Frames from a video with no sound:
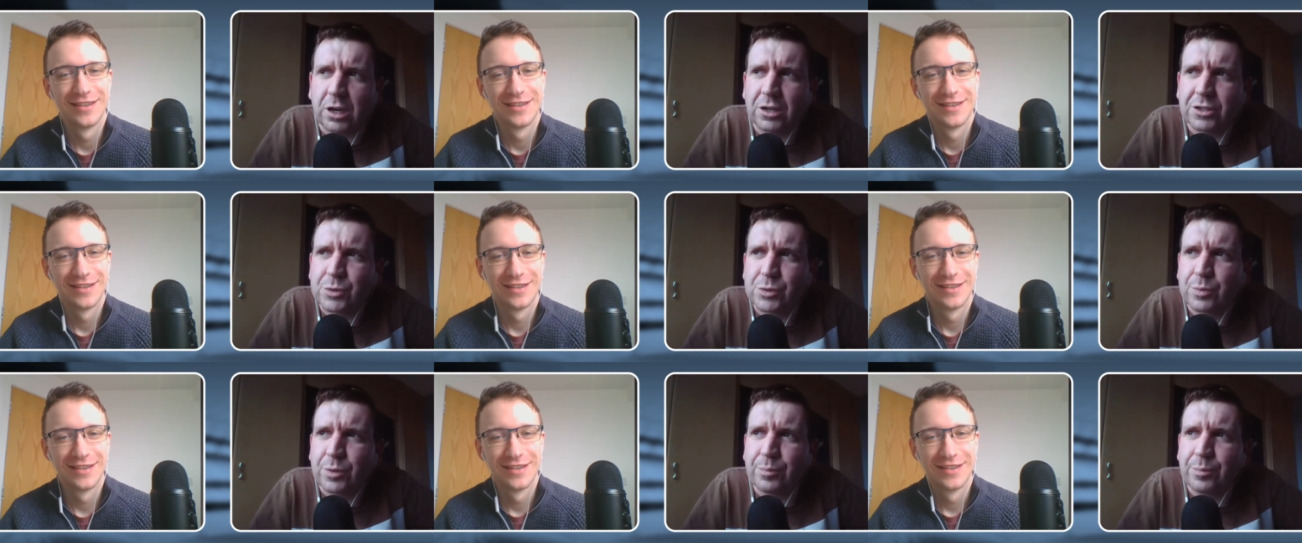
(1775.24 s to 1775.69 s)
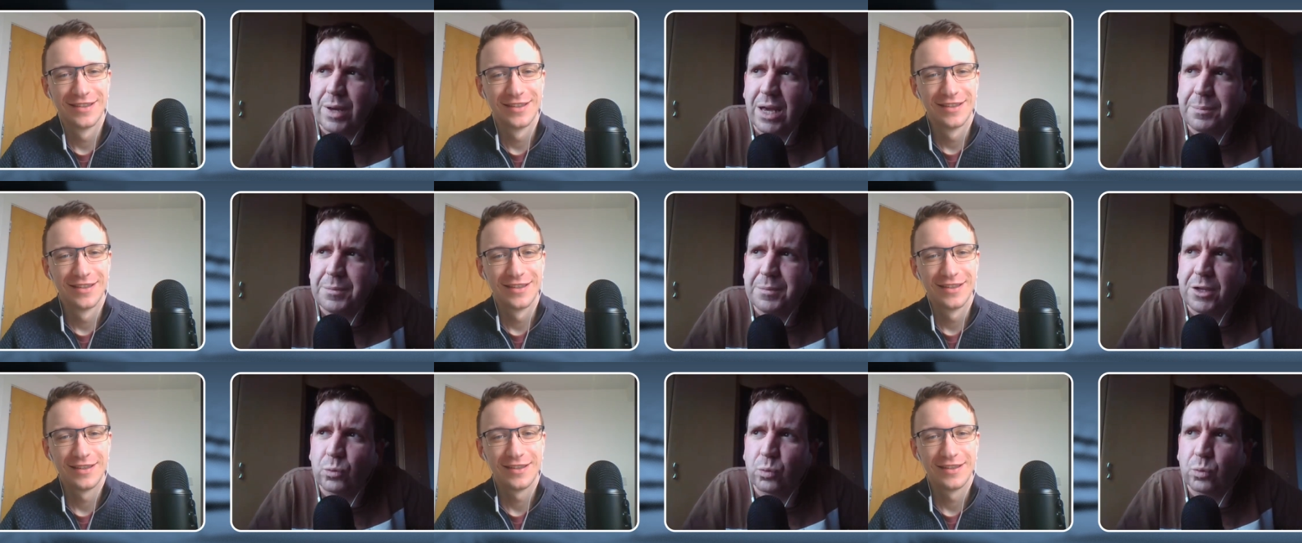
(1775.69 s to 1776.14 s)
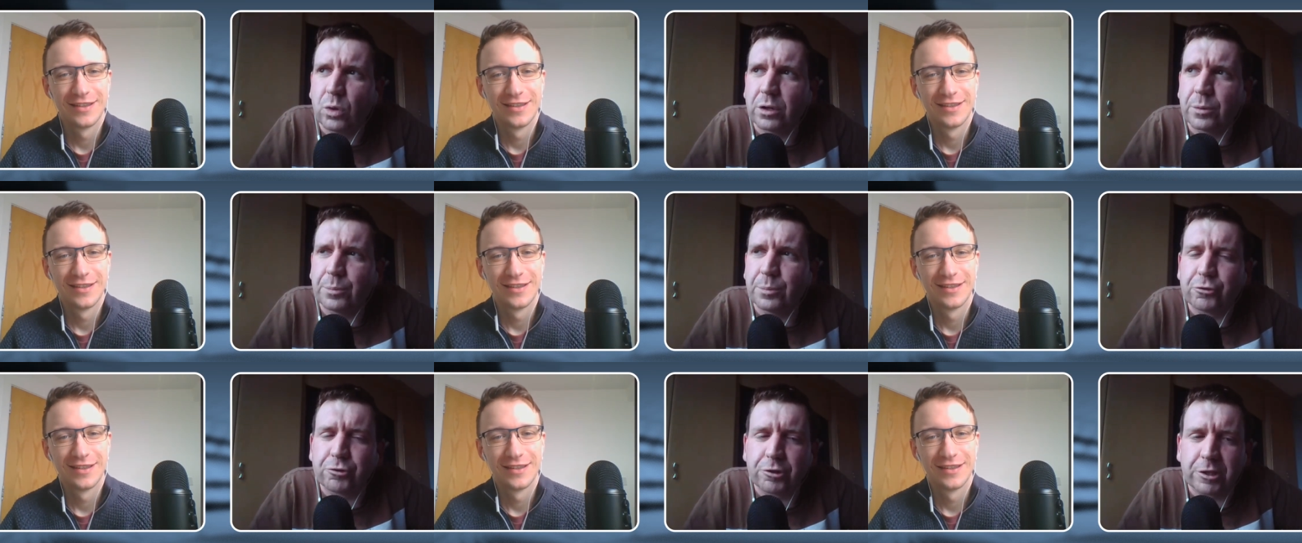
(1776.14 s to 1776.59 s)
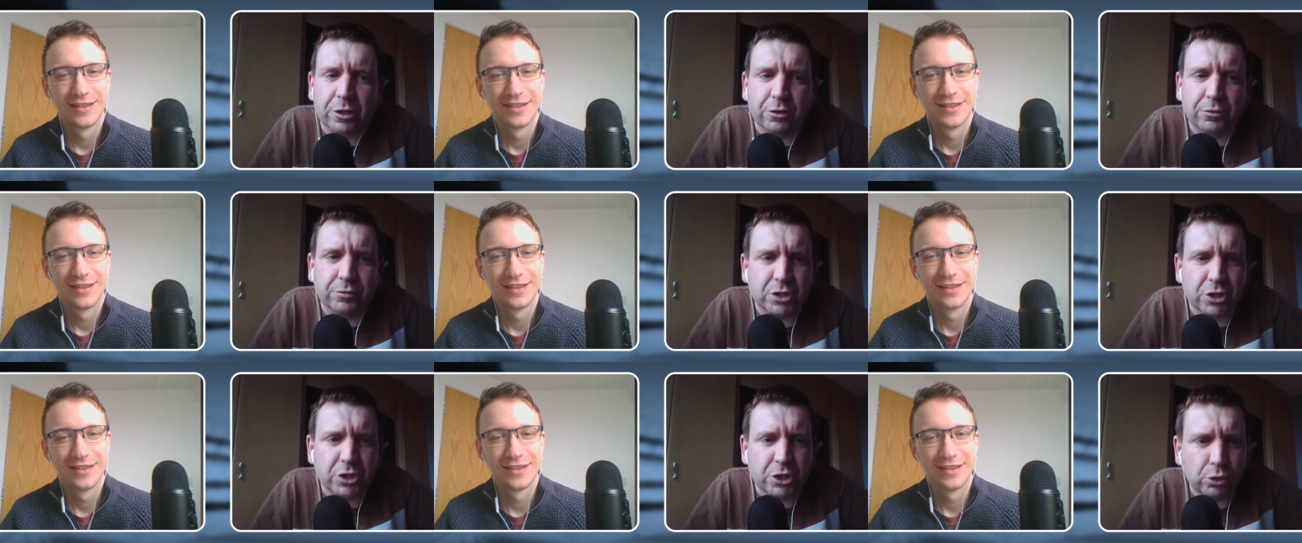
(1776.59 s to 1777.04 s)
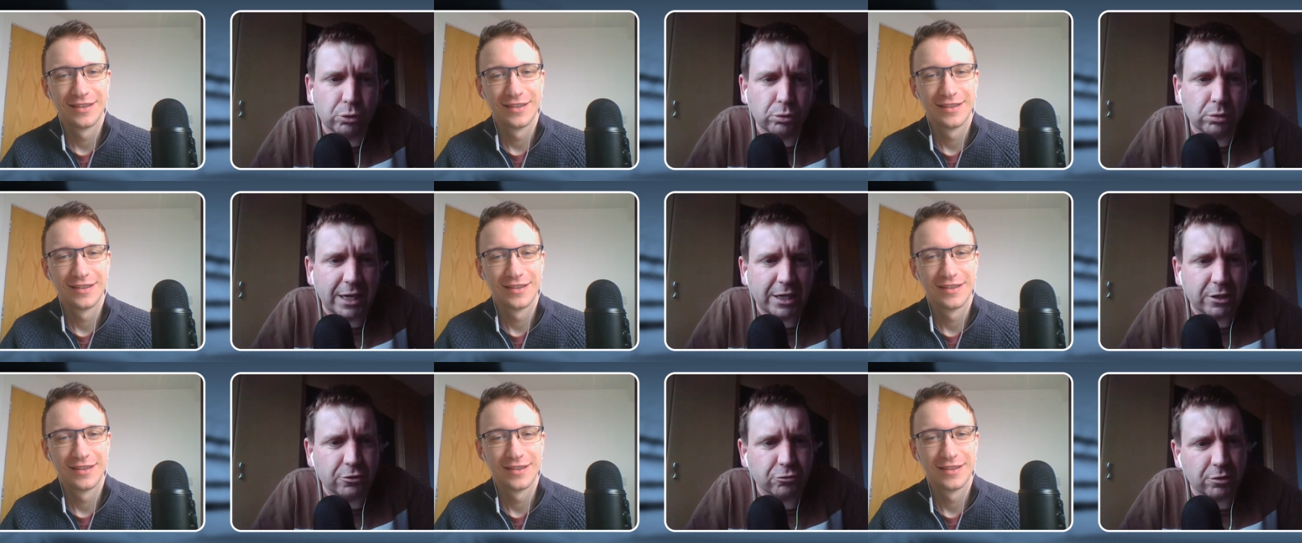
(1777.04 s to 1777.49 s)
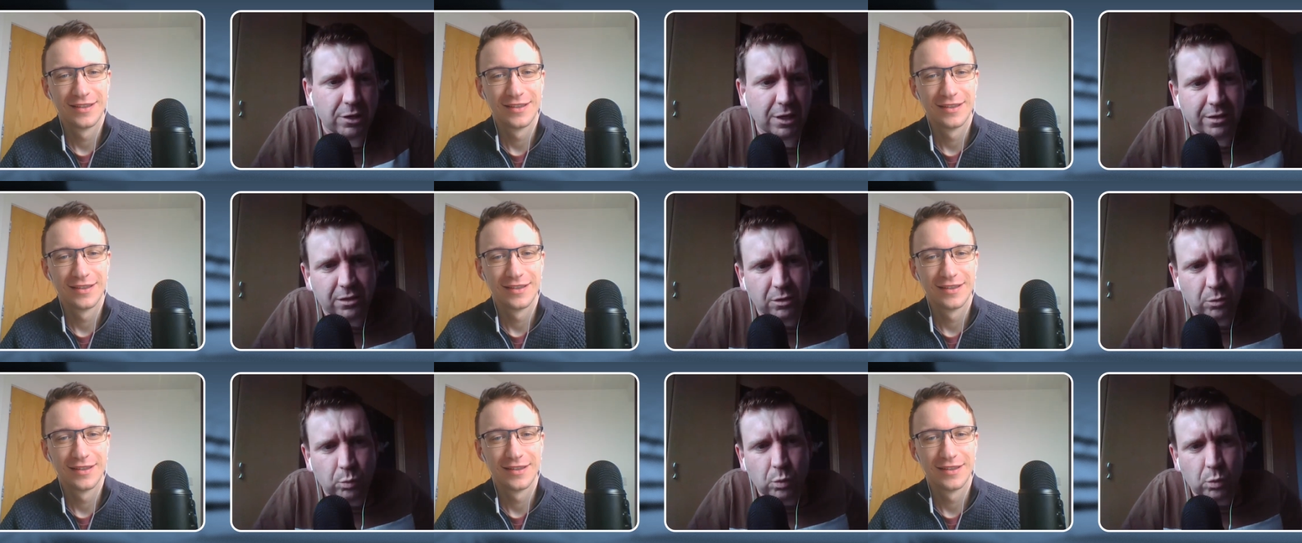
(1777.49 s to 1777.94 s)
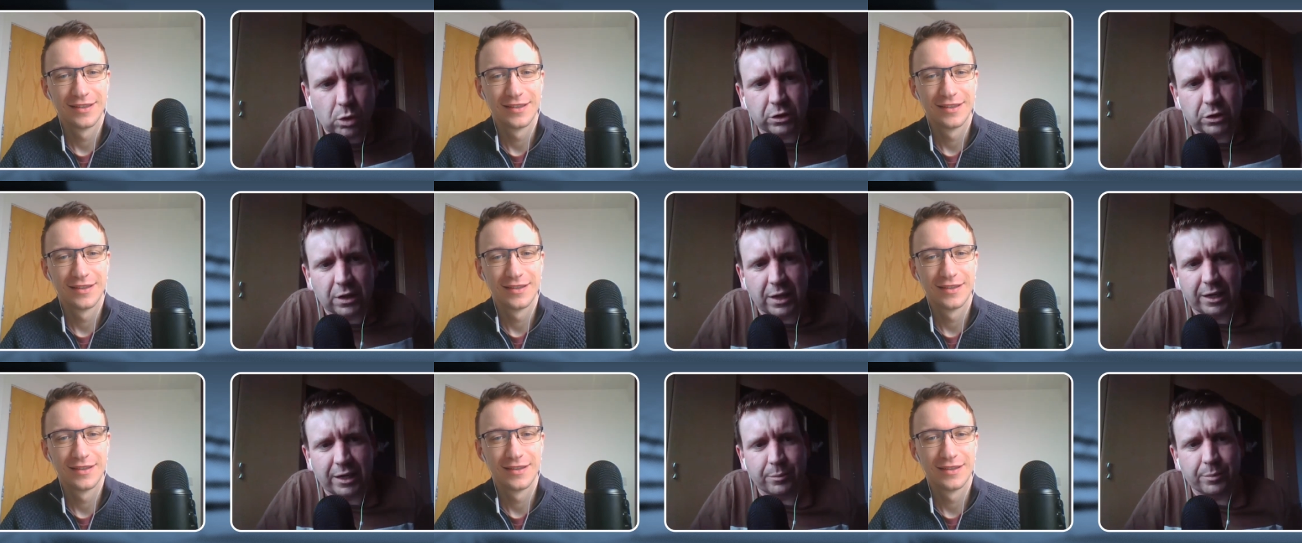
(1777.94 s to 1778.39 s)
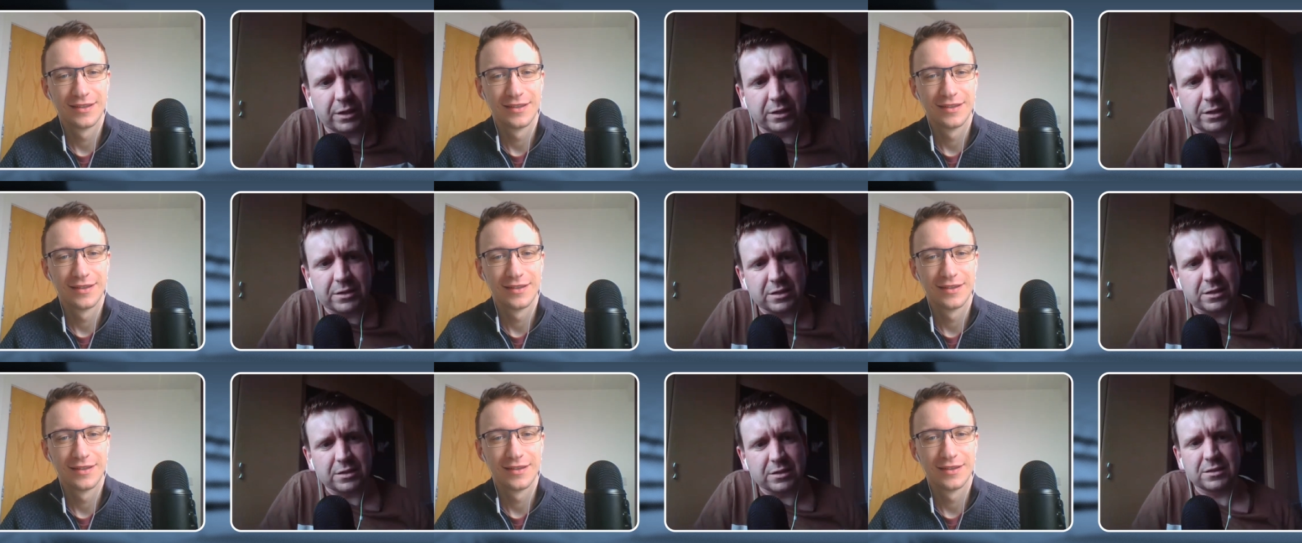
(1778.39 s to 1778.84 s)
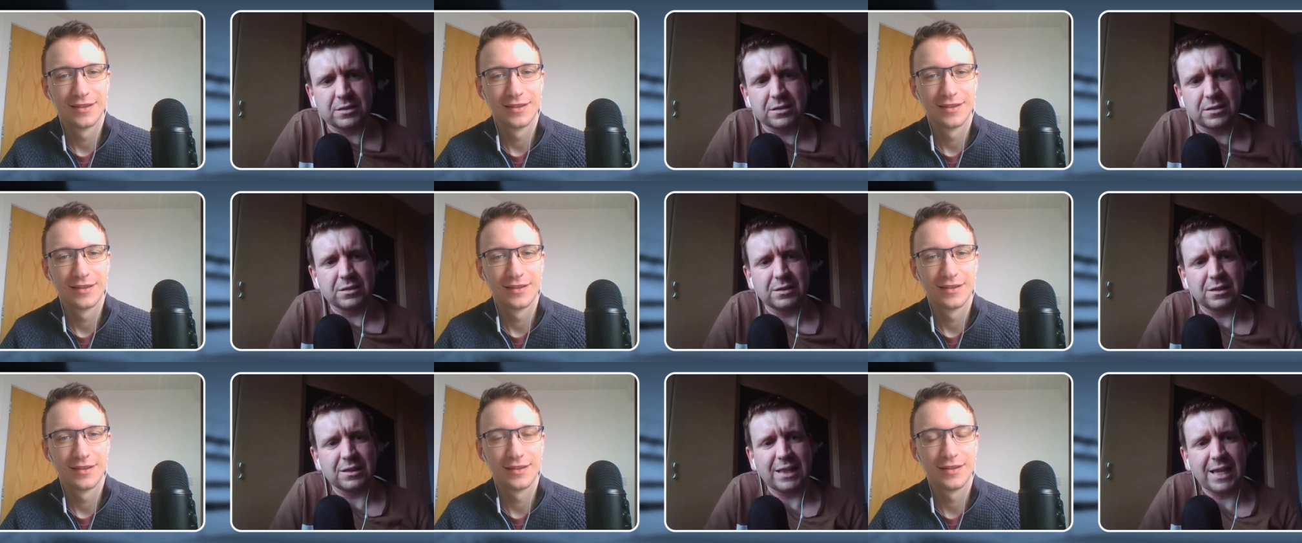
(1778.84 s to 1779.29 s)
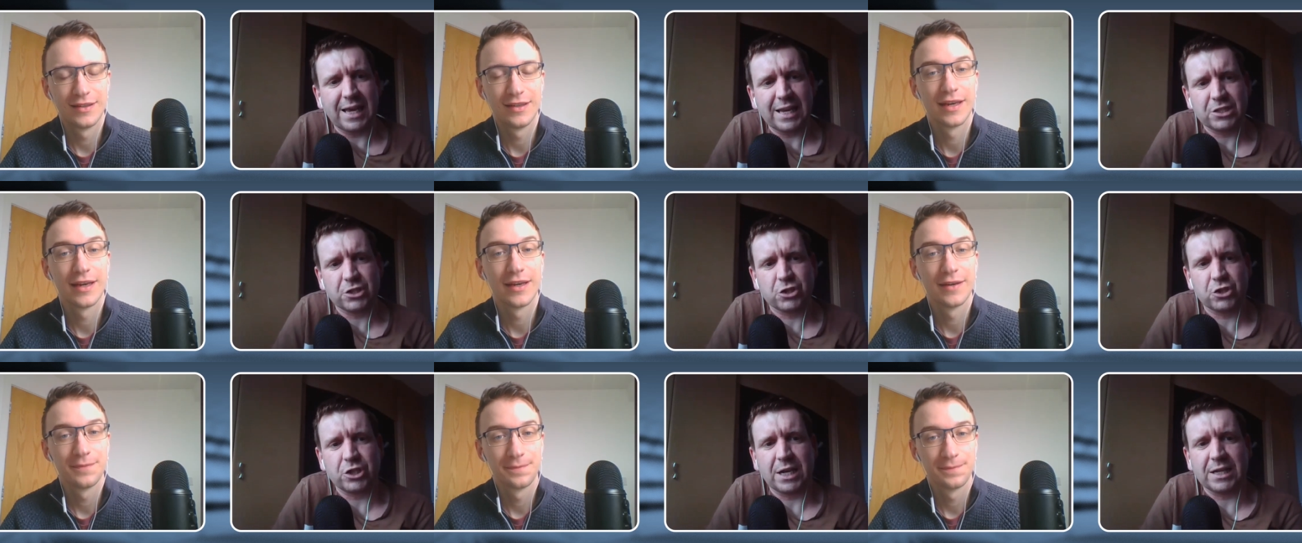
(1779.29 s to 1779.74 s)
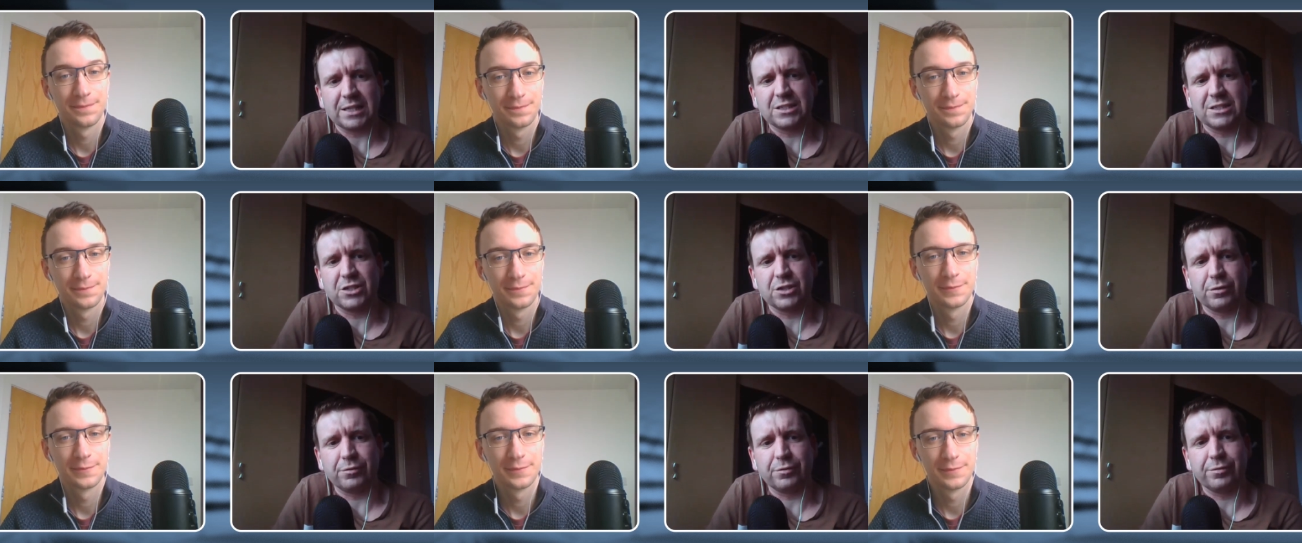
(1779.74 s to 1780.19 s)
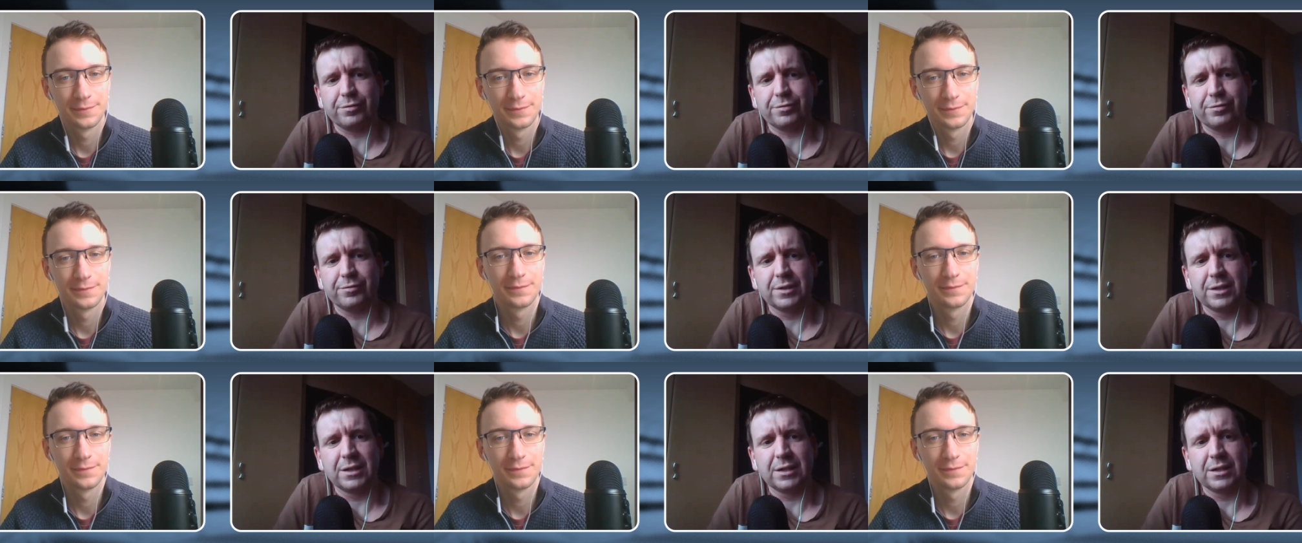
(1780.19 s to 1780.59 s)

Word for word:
Speaker 1: costs, but maybe you'd want Madrid over two legs rather than one leg because there's less chance of